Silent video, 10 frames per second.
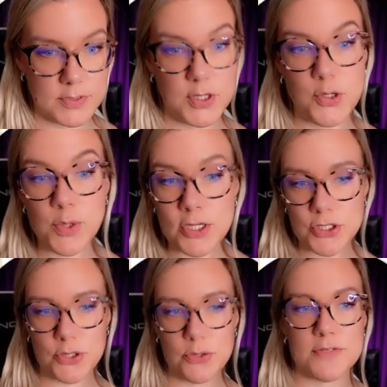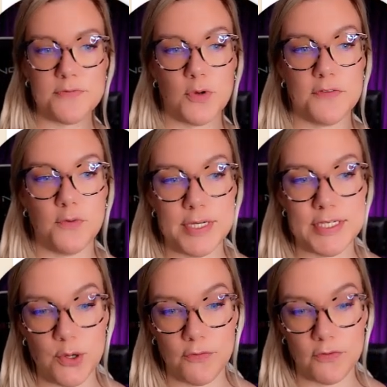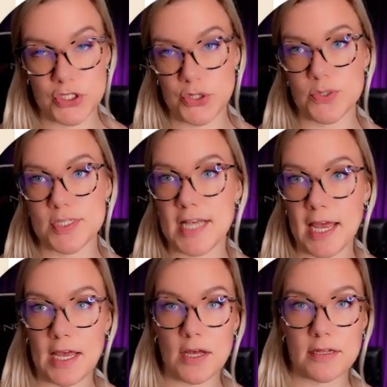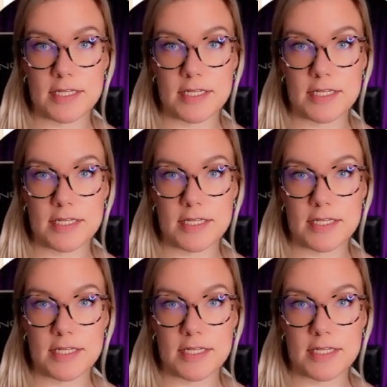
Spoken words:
So you can choose for the voiceover to say